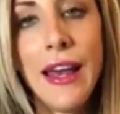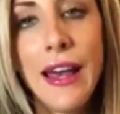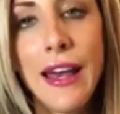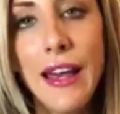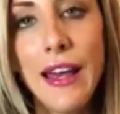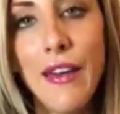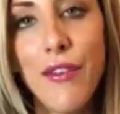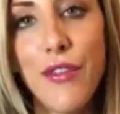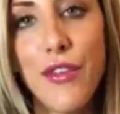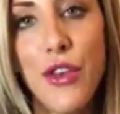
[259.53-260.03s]

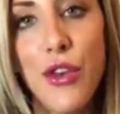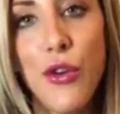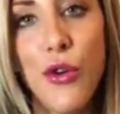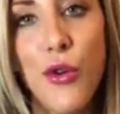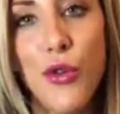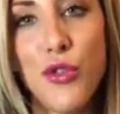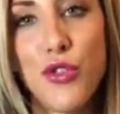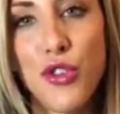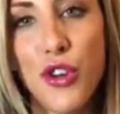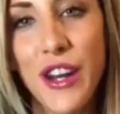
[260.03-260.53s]
If
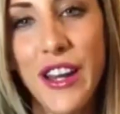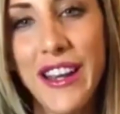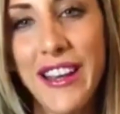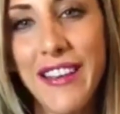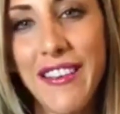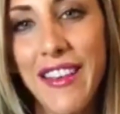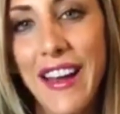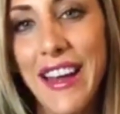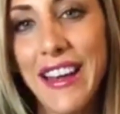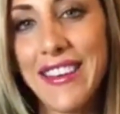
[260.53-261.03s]
you drink,
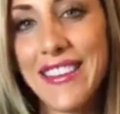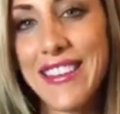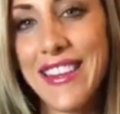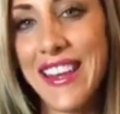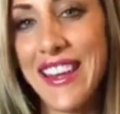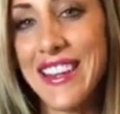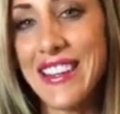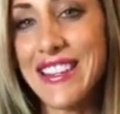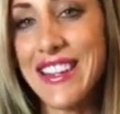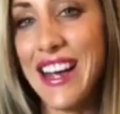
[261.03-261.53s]
like,
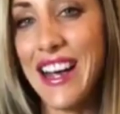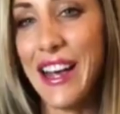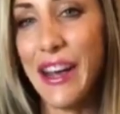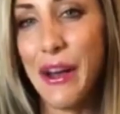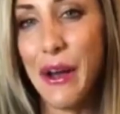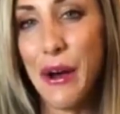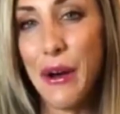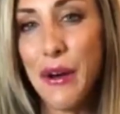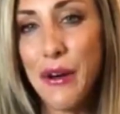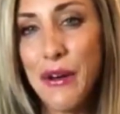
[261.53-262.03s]
say, a Diet
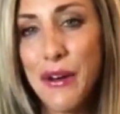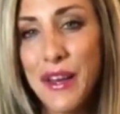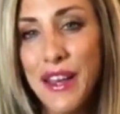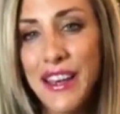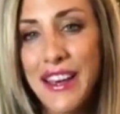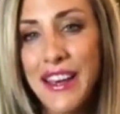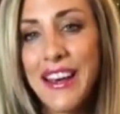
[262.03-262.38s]
Coke,